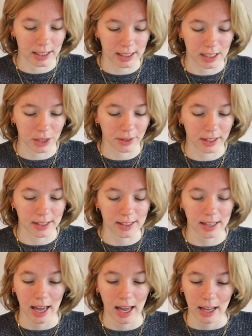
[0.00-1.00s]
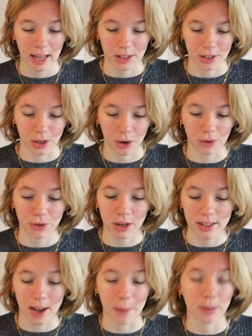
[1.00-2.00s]
series. So for
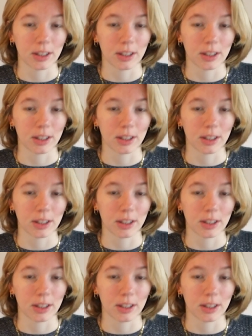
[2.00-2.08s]
example,